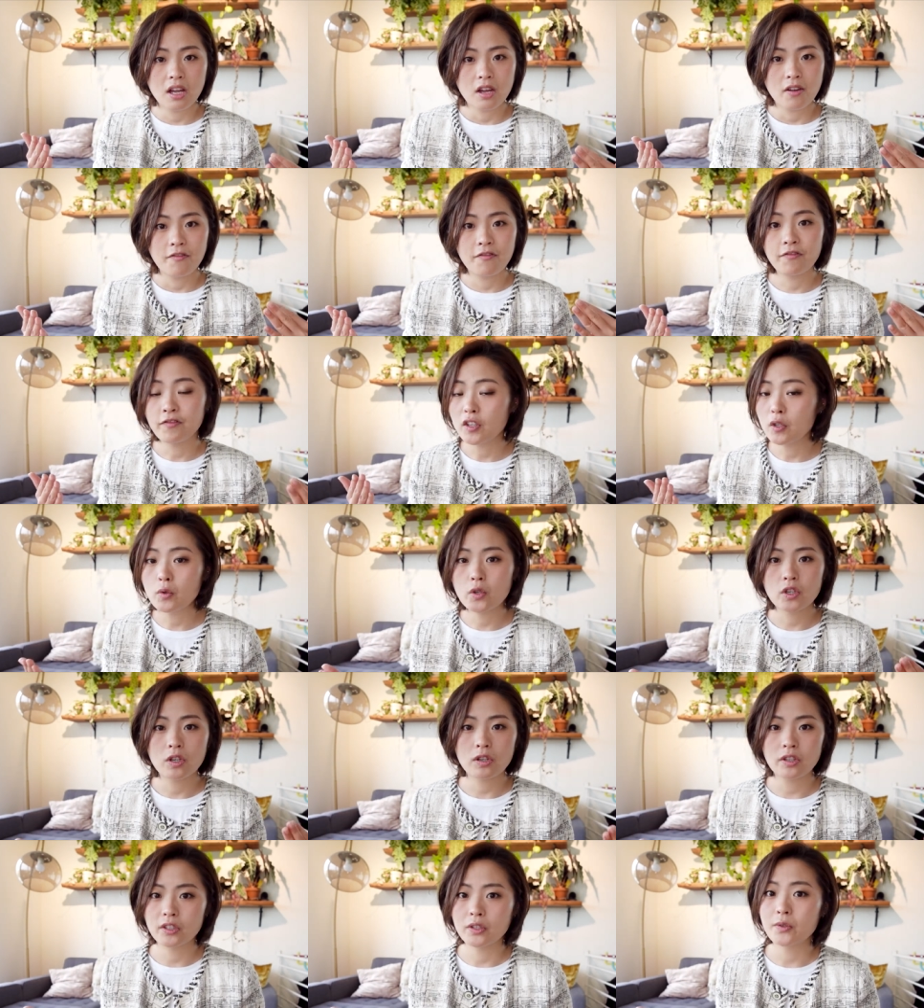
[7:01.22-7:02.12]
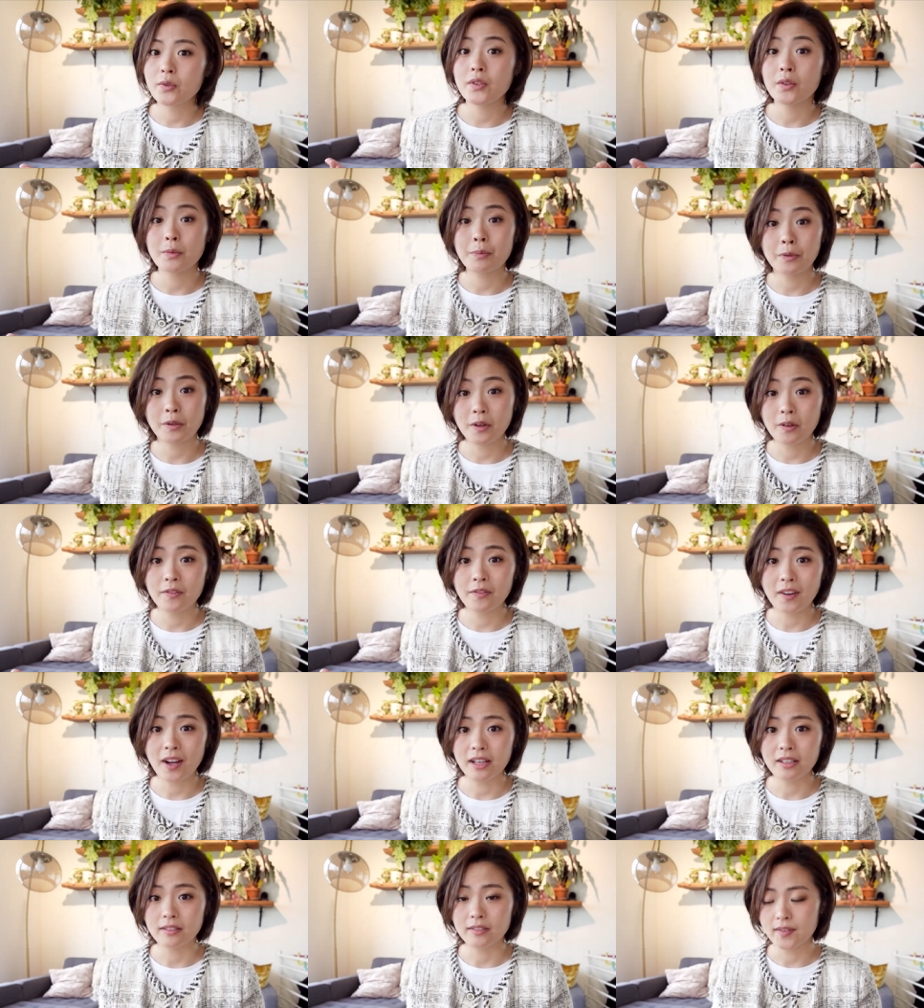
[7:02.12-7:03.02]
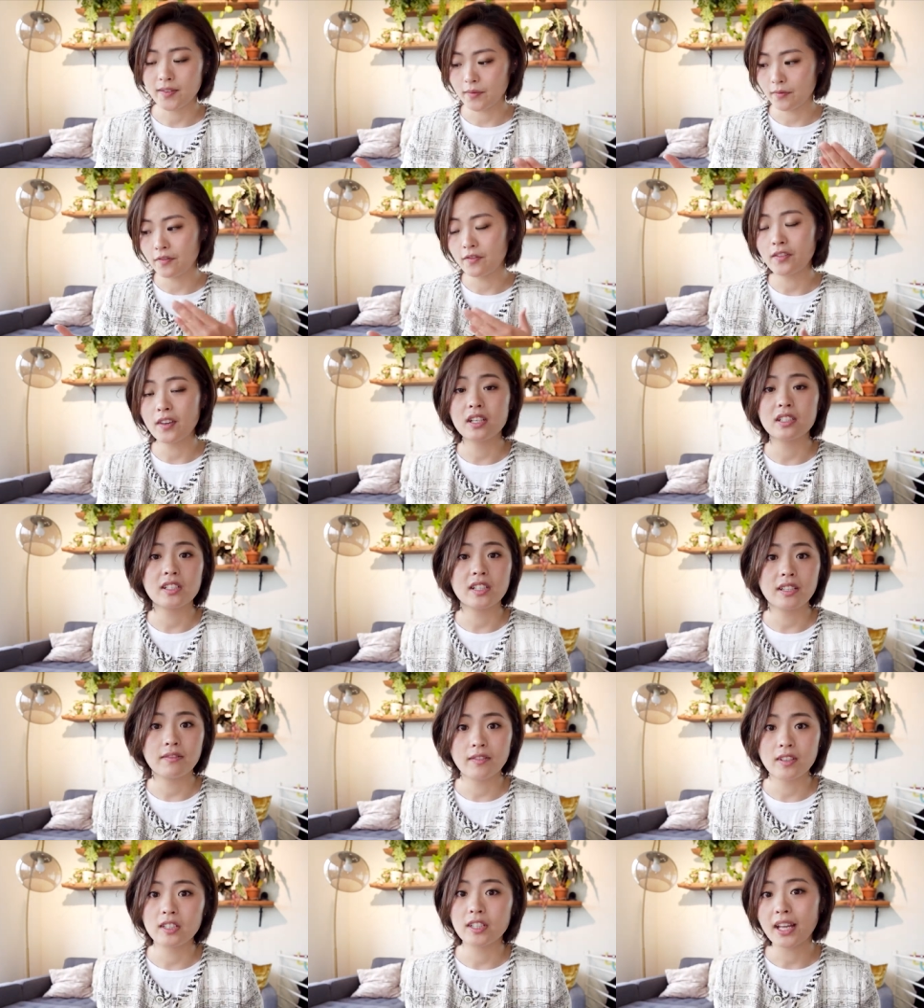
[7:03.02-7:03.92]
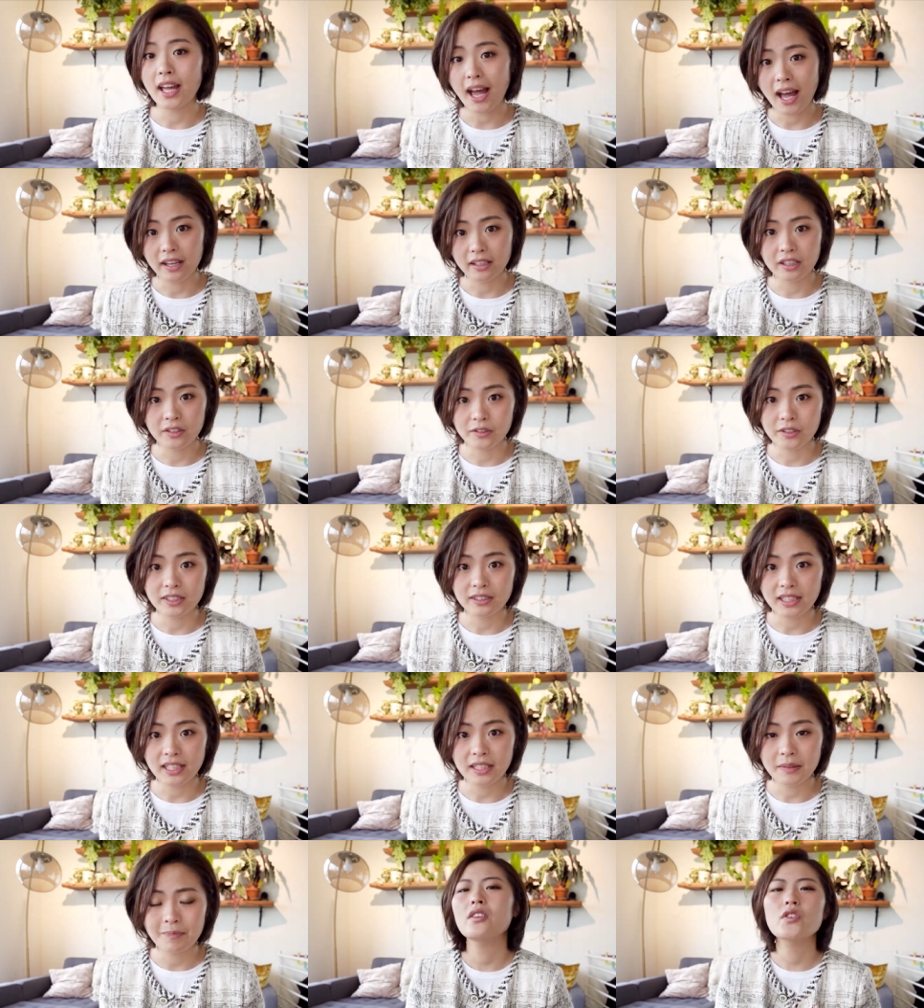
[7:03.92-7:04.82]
future user profiles very, very accurately.